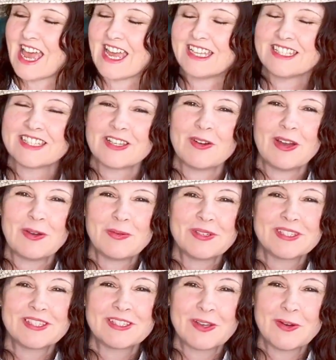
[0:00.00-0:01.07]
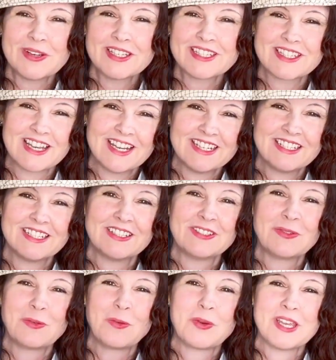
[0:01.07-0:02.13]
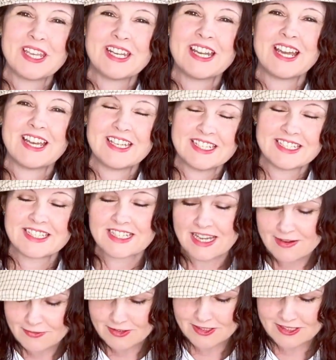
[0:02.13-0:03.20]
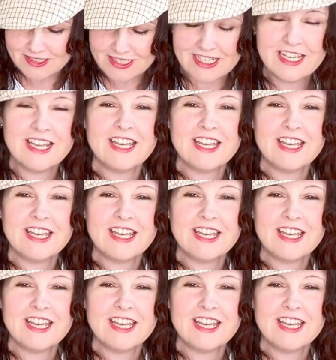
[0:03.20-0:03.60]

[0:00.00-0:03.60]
And so I was so excited when I discovered